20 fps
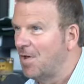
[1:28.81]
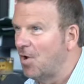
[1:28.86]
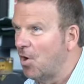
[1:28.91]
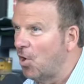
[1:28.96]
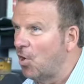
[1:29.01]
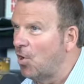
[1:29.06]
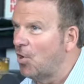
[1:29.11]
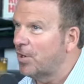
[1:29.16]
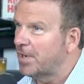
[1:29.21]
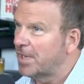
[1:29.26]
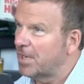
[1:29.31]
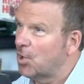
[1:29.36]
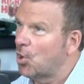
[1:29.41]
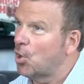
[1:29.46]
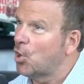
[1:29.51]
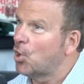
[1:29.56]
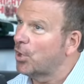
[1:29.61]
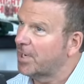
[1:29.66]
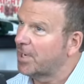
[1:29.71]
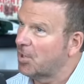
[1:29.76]
on and
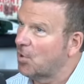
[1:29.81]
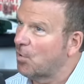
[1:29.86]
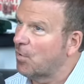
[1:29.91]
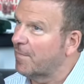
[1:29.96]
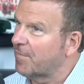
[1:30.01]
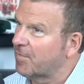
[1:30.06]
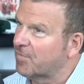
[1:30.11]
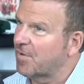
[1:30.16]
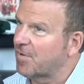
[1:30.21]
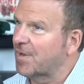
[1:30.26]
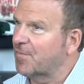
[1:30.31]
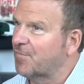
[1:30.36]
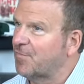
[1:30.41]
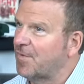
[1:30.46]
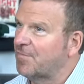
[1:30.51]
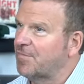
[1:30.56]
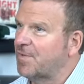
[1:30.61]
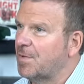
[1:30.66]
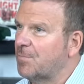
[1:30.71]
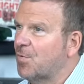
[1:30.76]
on and on. There's like
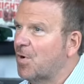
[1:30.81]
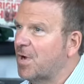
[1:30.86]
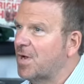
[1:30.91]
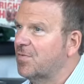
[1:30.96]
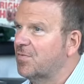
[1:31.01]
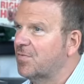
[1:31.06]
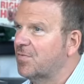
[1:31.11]
50 How many? brands.